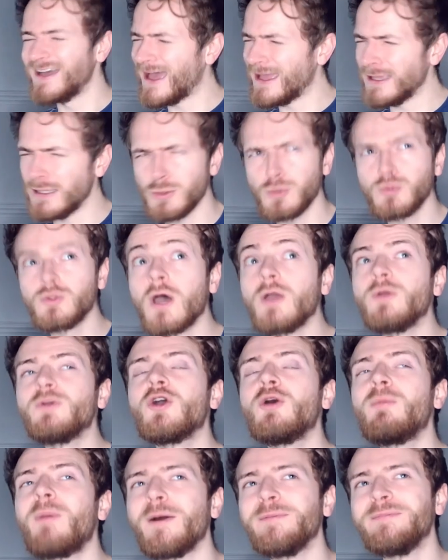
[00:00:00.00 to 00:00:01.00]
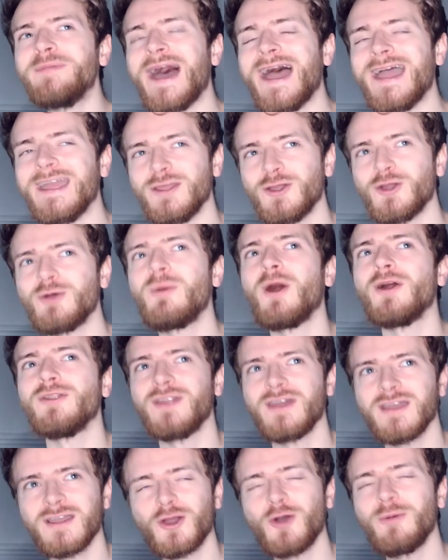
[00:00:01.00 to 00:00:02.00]
Hey, no, come
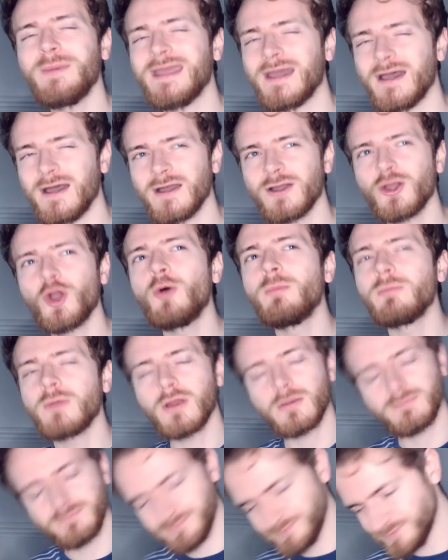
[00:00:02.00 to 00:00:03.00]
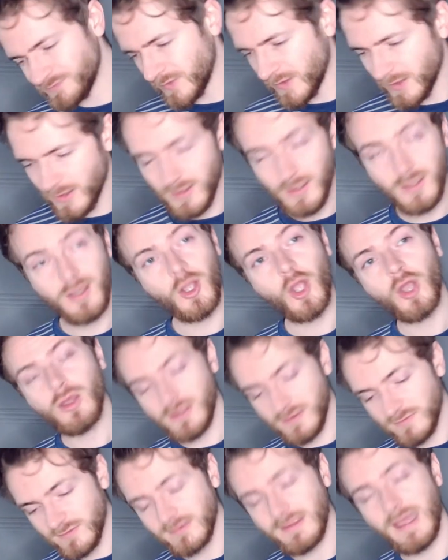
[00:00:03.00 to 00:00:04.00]
on. Come here. Come.
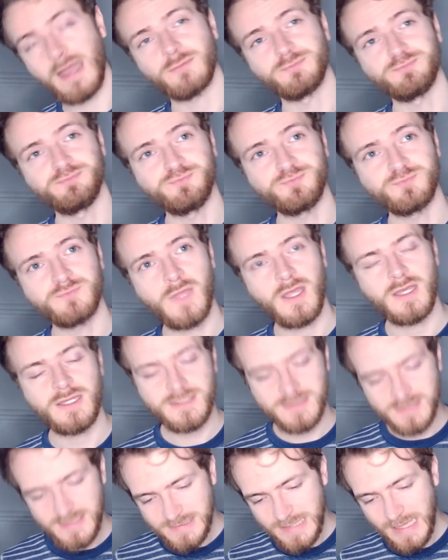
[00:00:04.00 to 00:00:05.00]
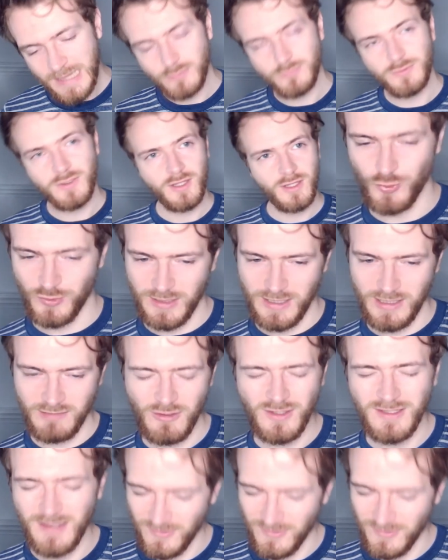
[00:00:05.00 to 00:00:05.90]
Sit down. Sit down. You're the hero.